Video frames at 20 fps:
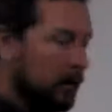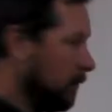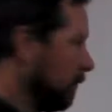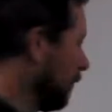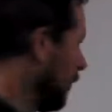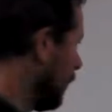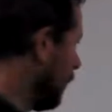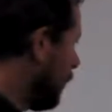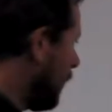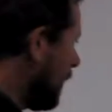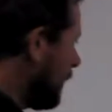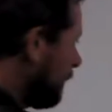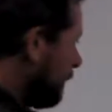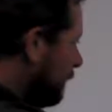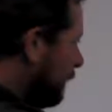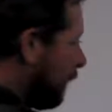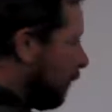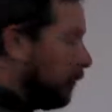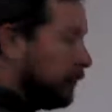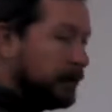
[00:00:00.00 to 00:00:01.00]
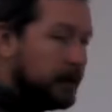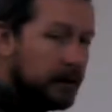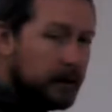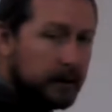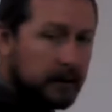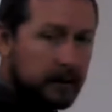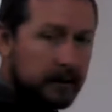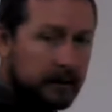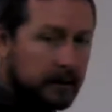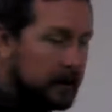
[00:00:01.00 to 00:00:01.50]
voltage
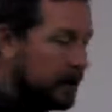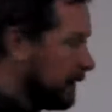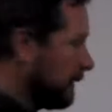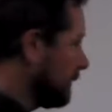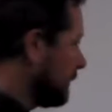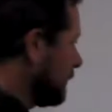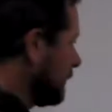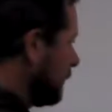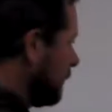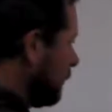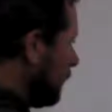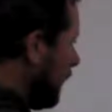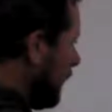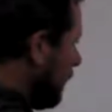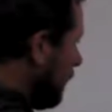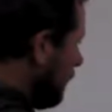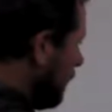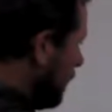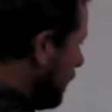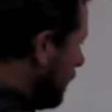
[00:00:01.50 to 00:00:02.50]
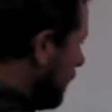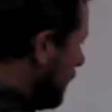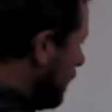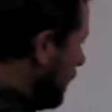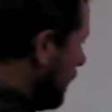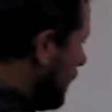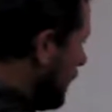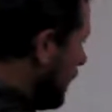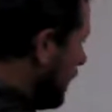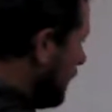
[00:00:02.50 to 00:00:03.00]
is this? Well,
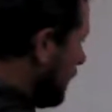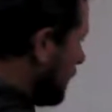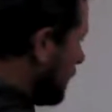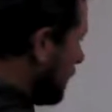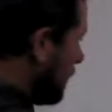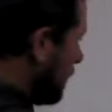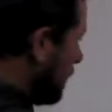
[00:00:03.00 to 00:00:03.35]
this